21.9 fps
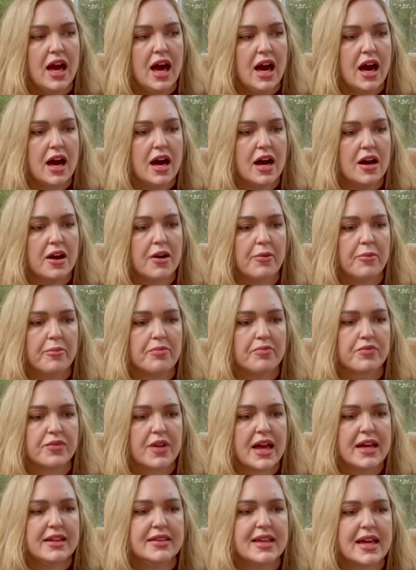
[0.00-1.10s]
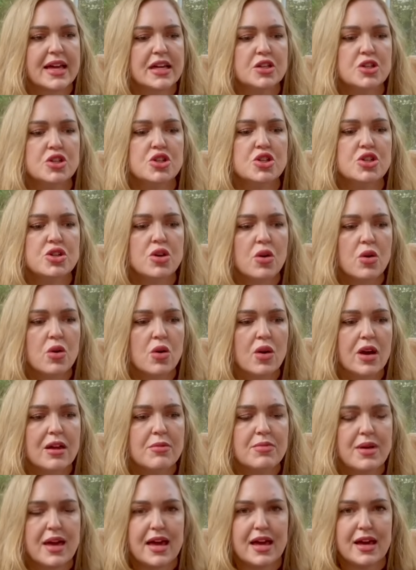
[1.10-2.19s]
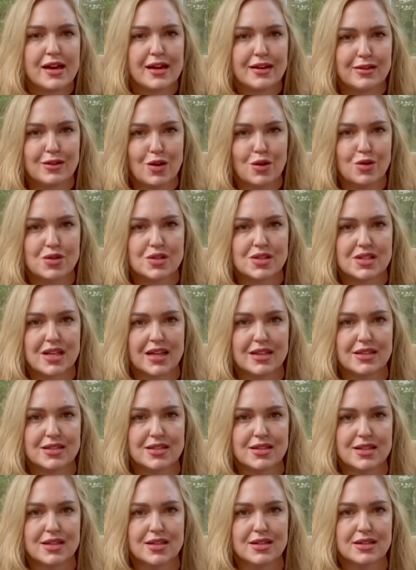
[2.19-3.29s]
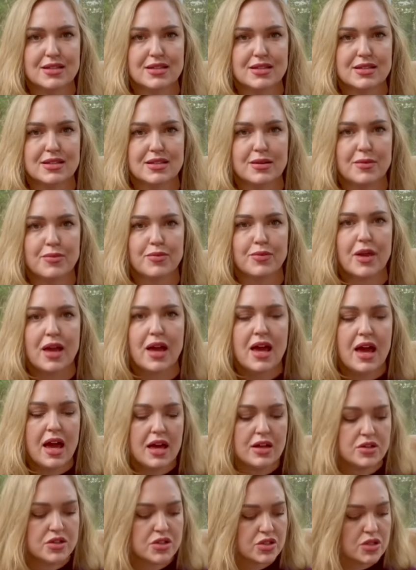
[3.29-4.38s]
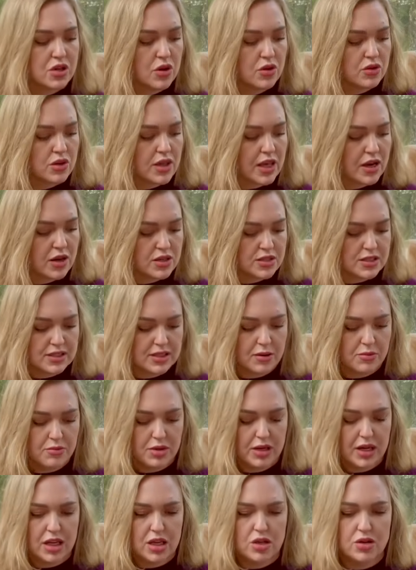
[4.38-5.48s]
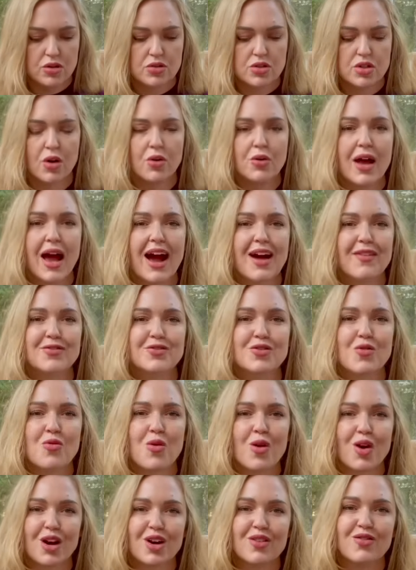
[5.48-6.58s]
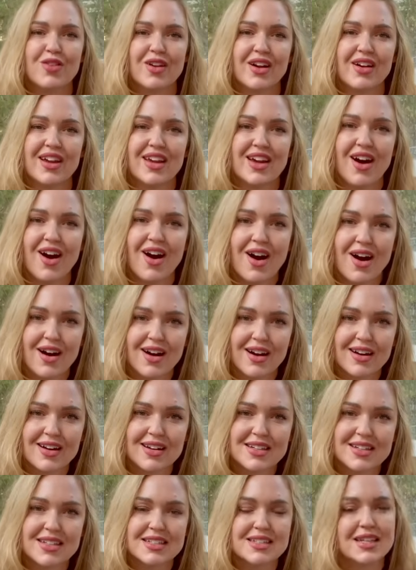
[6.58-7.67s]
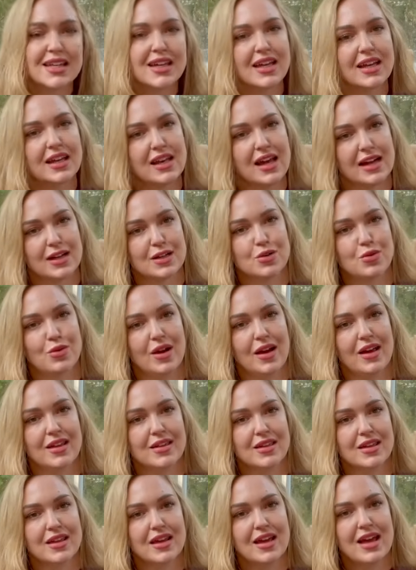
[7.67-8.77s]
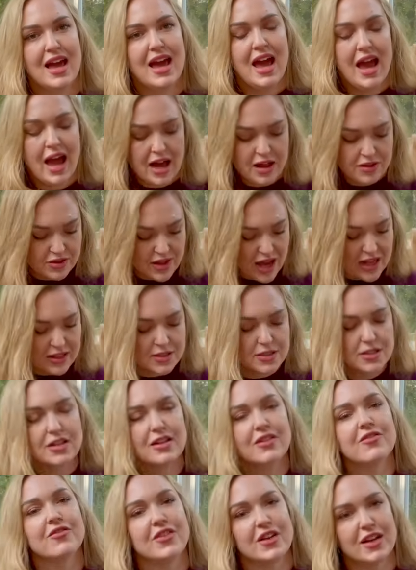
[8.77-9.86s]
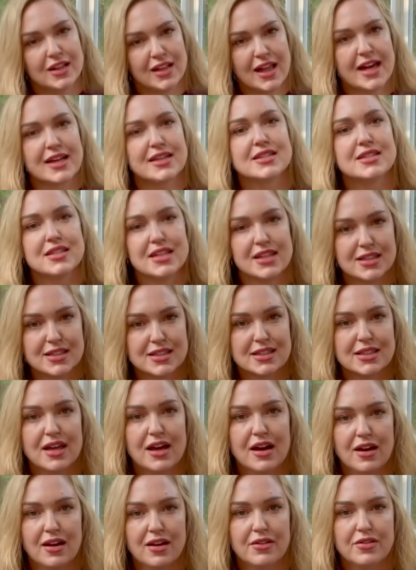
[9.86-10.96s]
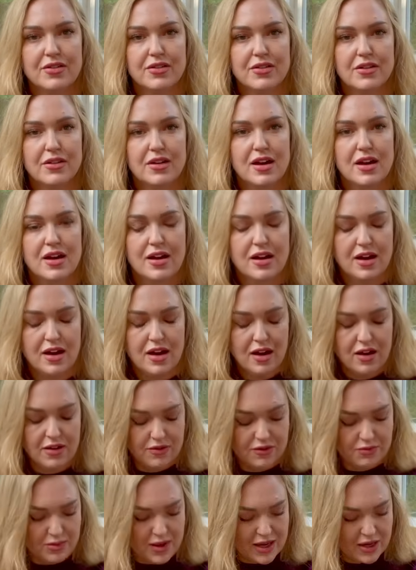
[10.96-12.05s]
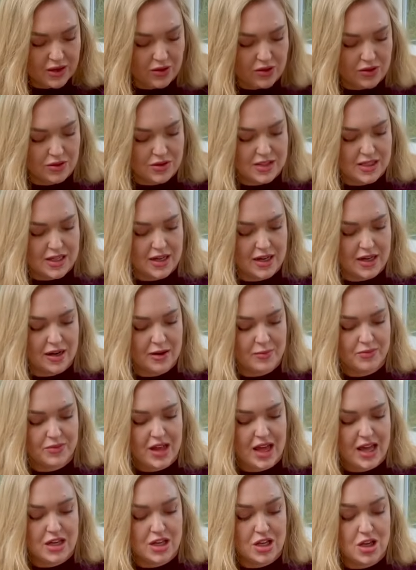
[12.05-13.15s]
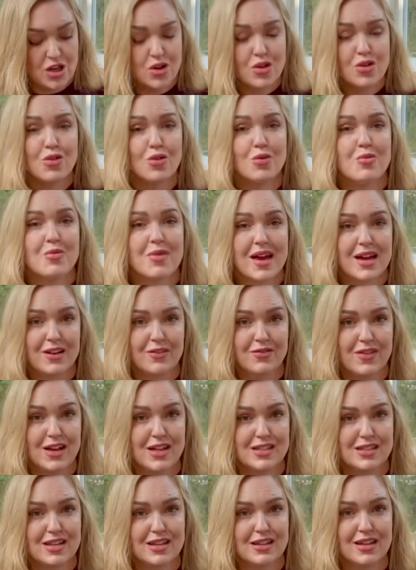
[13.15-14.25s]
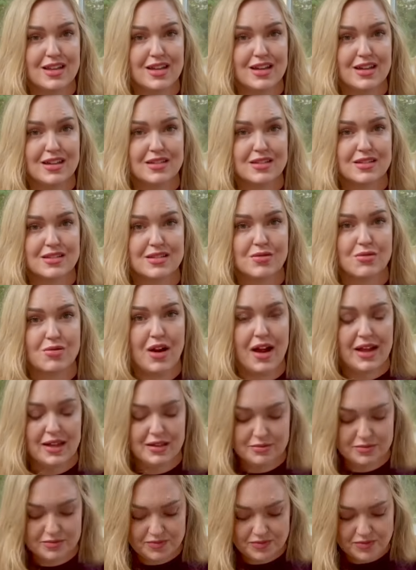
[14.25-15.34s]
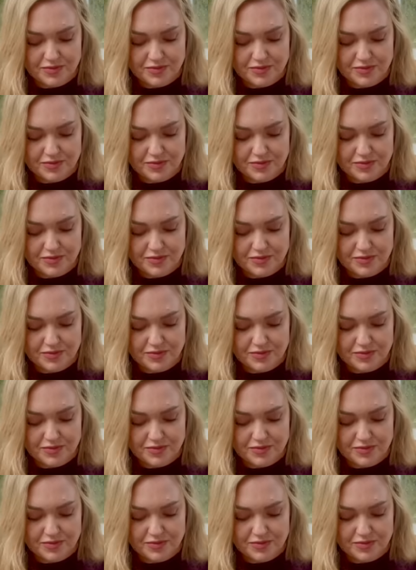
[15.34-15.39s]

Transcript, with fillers: And they enjoy being in those senses. And so they are somebody you don't have to work very hard to connect with. And that's going to feel like 6 of Pentacles here. And you manifested this, right?